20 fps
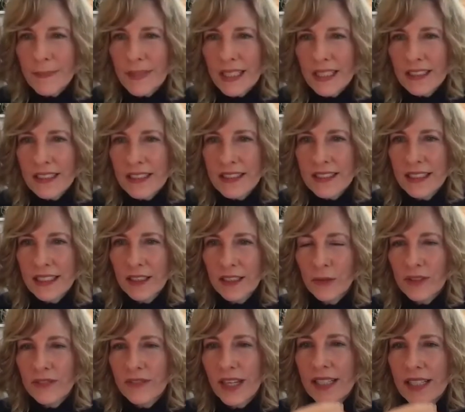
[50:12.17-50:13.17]
Let's see,
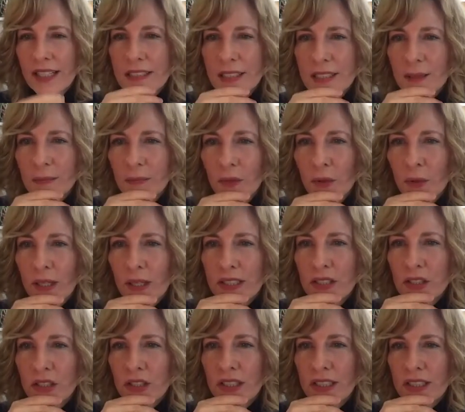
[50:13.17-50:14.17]
we've got some
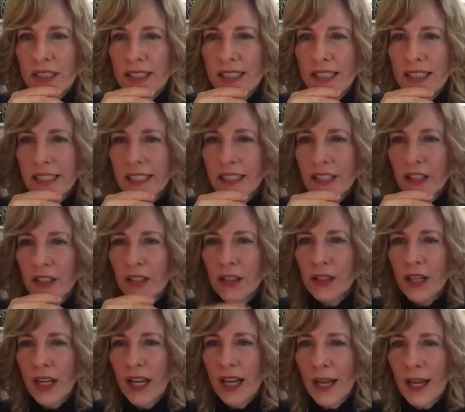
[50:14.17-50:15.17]
questions
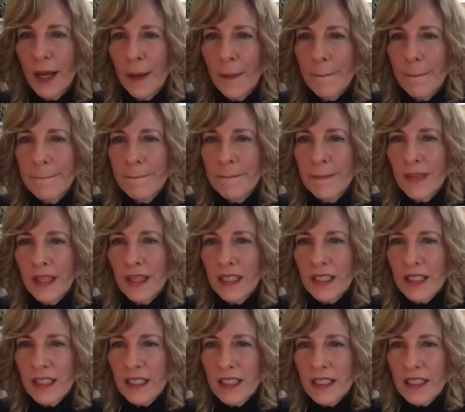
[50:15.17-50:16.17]
here.
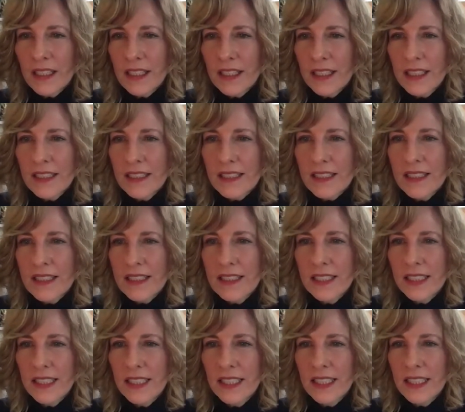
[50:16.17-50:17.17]
Let's
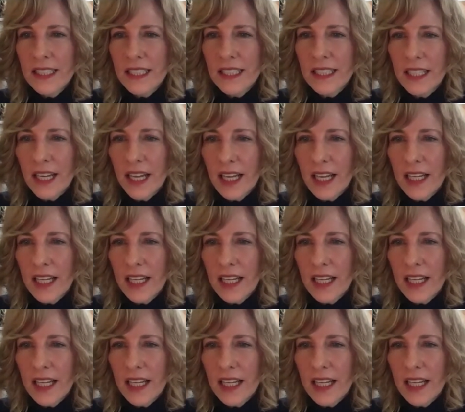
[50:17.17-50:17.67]
see.